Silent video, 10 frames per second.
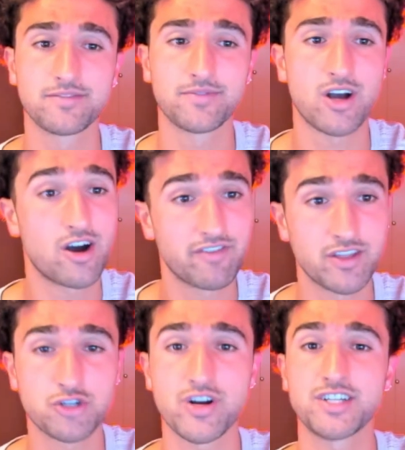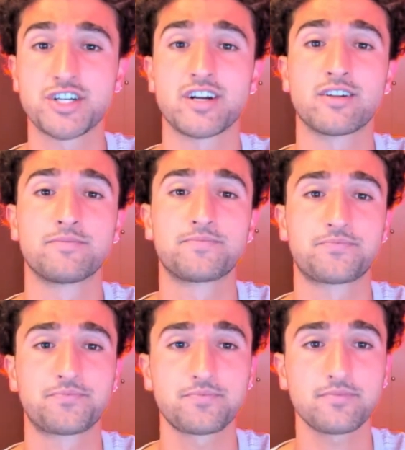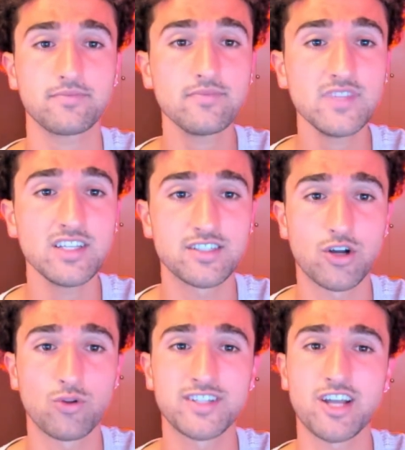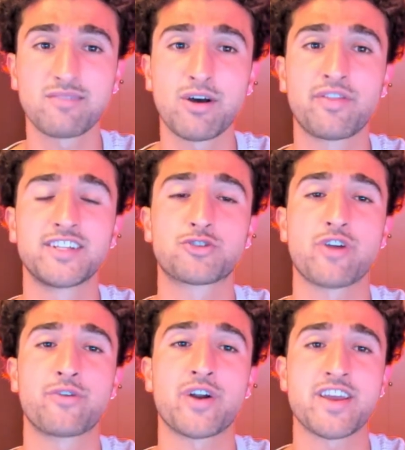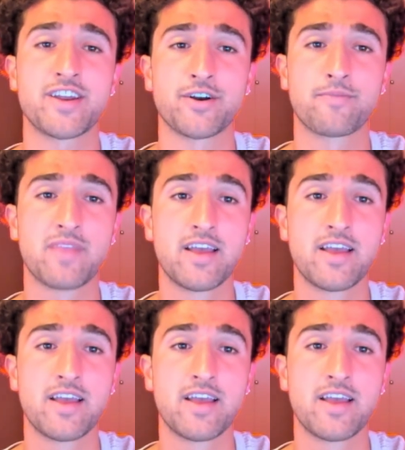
off of the trend channel. So let's talk about this trade right here.